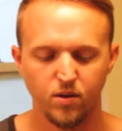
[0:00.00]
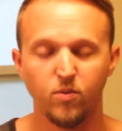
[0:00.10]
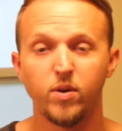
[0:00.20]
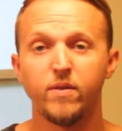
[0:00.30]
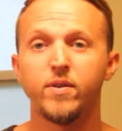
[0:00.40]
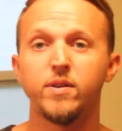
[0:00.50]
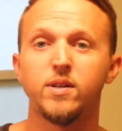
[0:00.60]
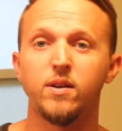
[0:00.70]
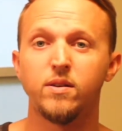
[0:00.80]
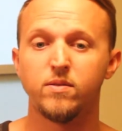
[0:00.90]
Whenever you're
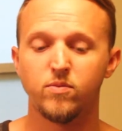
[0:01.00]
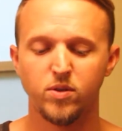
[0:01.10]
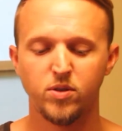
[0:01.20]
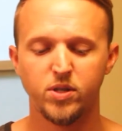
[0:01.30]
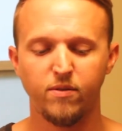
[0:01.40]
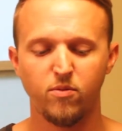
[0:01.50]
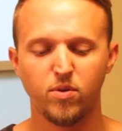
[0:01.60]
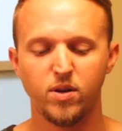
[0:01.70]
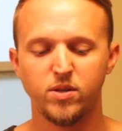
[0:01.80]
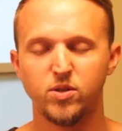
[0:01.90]
done with your shaving
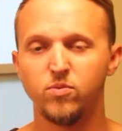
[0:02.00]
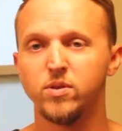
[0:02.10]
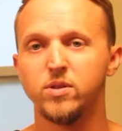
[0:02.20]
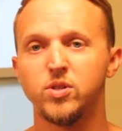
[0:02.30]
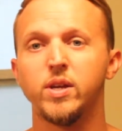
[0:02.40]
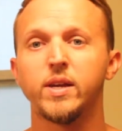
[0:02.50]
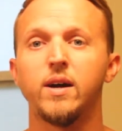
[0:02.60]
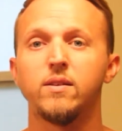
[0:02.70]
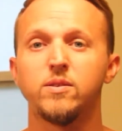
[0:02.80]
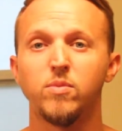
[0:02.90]
brush, you want to shake
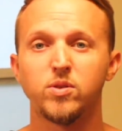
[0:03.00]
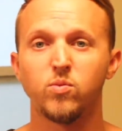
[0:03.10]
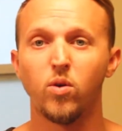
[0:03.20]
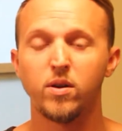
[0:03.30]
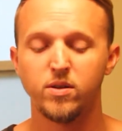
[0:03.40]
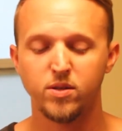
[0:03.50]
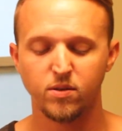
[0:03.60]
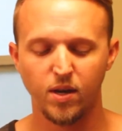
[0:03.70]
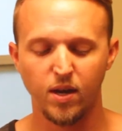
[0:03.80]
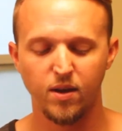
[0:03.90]
out as much water as you
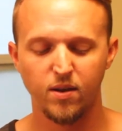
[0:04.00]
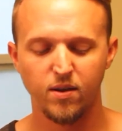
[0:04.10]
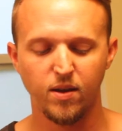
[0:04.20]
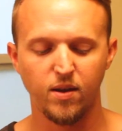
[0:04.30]
can,